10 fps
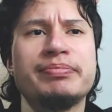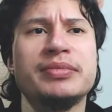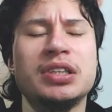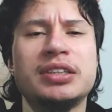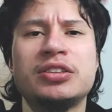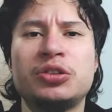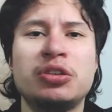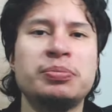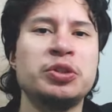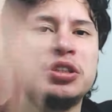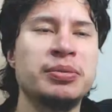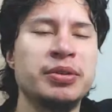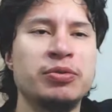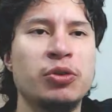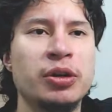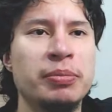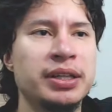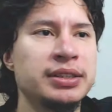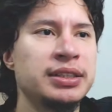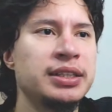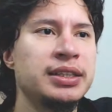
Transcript: listened to their music before, but